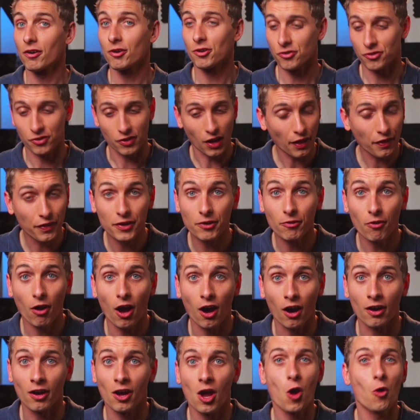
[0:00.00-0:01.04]
is nothing
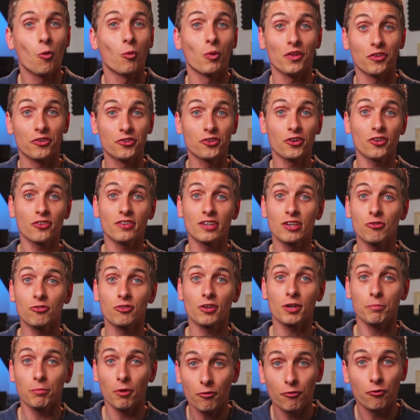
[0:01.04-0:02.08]
wrong with just
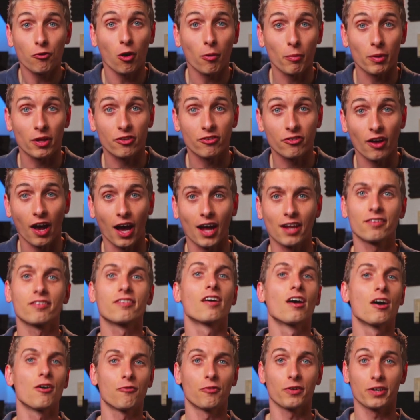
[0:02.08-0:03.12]
using performance shots
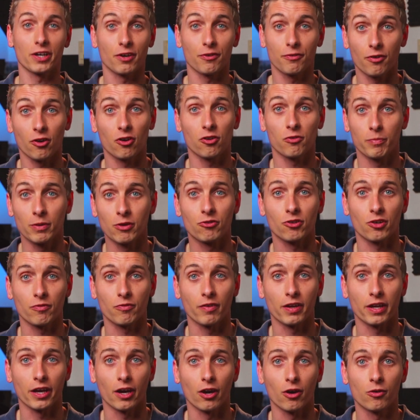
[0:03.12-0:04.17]
for your first music
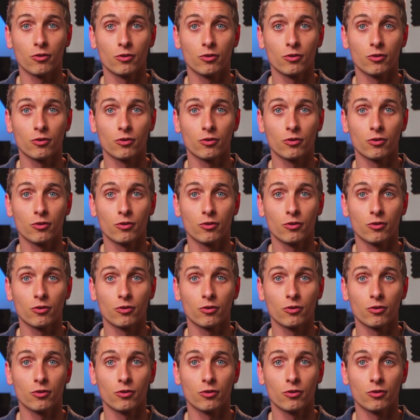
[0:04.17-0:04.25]
video.